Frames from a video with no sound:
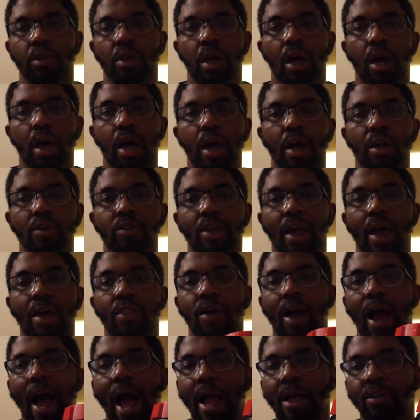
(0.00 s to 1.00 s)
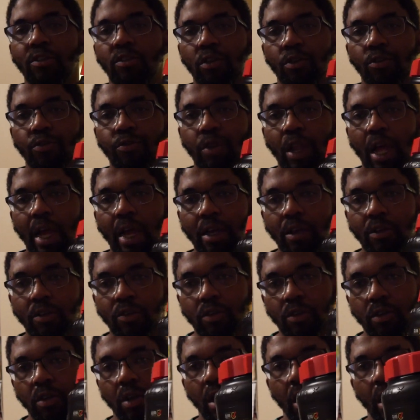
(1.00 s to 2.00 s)
It's either
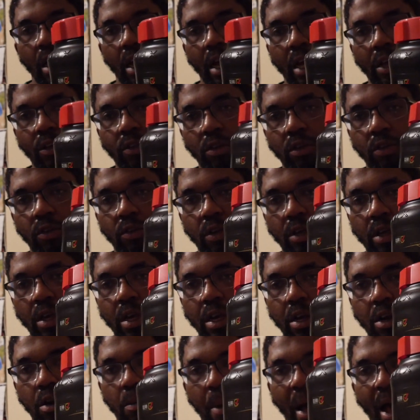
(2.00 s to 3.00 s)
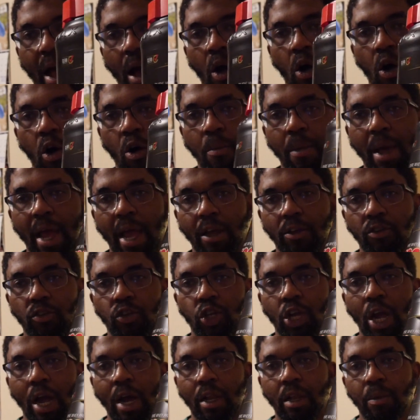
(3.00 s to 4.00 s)
Isoflex, as you can see here, by Allmax,
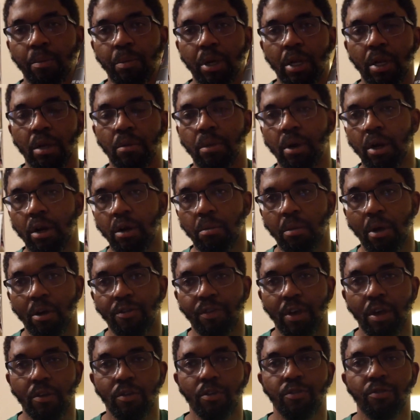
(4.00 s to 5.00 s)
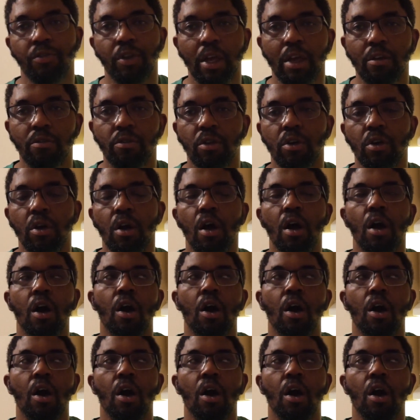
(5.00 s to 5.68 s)
chocolate peanut butter, my favorite flavor,